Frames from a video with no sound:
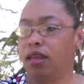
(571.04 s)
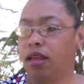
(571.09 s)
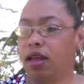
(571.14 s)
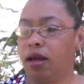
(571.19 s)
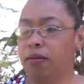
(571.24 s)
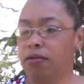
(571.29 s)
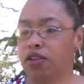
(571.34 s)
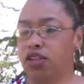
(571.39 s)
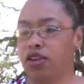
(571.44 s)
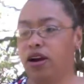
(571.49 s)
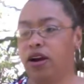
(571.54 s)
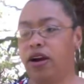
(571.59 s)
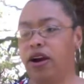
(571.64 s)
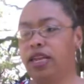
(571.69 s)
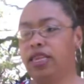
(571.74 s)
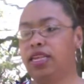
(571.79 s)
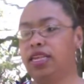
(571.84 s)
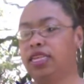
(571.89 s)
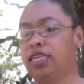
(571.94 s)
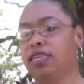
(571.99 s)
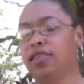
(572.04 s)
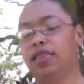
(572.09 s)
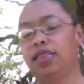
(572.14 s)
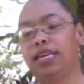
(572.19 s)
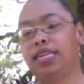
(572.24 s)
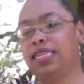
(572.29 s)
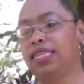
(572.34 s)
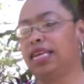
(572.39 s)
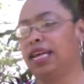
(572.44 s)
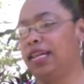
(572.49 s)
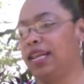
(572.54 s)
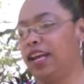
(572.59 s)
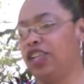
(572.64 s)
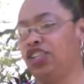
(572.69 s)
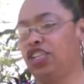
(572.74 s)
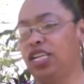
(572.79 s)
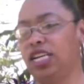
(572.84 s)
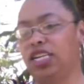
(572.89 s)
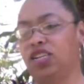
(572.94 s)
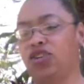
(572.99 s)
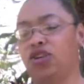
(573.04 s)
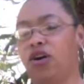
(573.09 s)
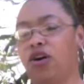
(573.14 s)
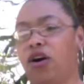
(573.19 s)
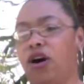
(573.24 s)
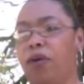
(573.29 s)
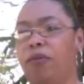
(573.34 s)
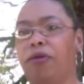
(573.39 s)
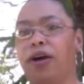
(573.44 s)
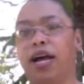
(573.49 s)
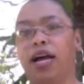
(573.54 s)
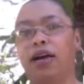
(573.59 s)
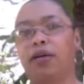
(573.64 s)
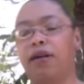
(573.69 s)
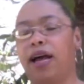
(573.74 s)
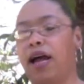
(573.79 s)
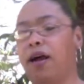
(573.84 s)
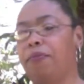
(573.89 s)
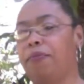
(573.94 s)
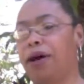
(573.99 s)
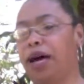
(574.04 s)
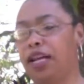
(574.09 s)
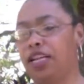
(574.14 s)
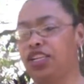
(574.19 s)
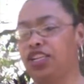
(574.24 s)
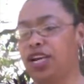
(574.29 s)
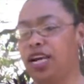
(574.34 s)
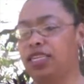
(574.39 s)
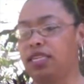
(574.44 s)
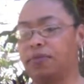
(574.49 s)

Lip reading: I'm sorry, this connection is horrible. I apologize.